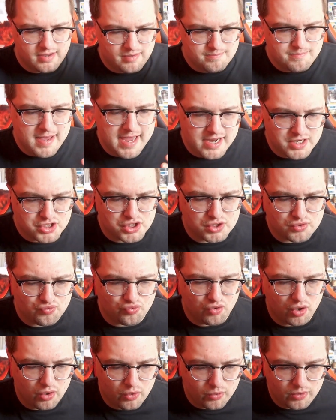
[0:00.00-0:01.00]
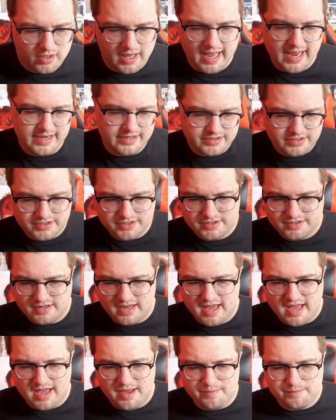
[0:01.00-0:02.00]
Major's role and
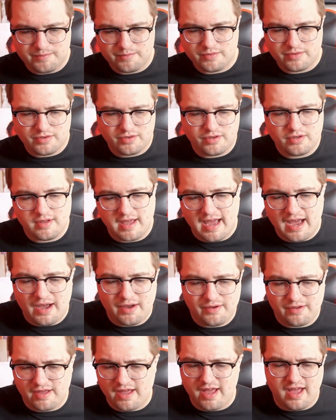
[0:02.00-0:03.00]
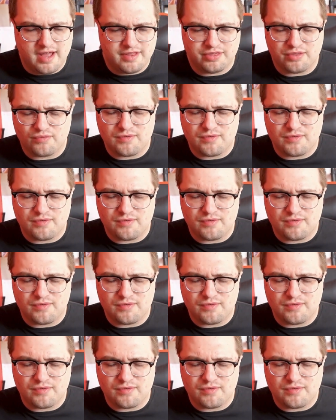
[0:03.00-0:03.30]
the